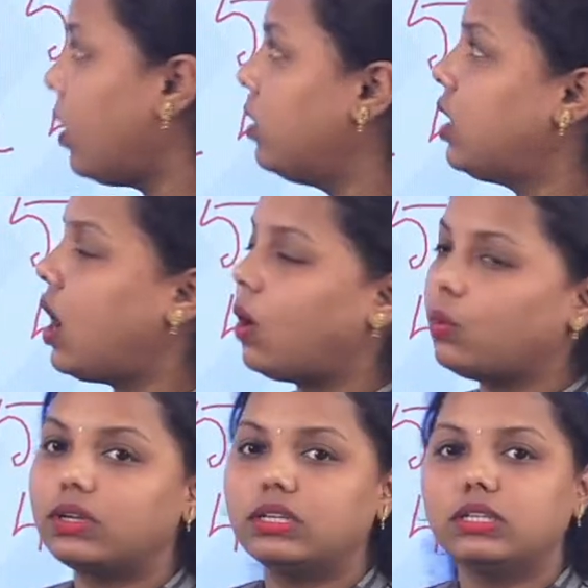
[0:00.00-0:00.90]
Now
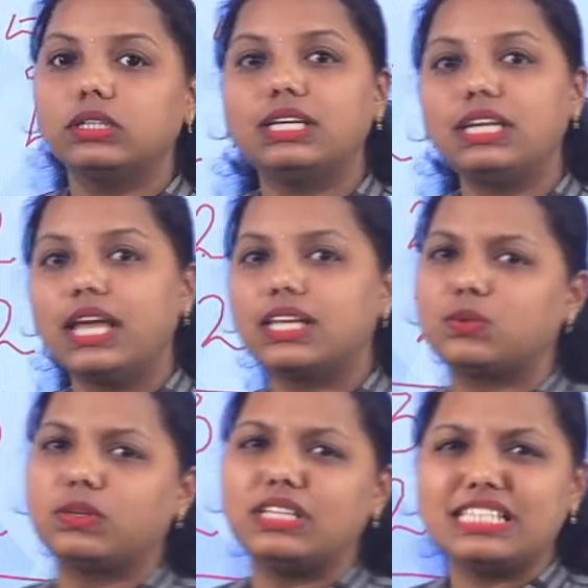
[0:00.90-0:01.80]
the next
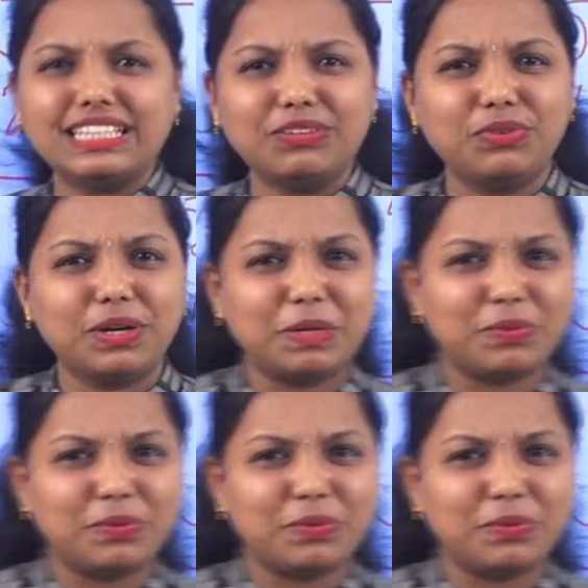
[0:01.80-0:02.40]
one, isn't the verbal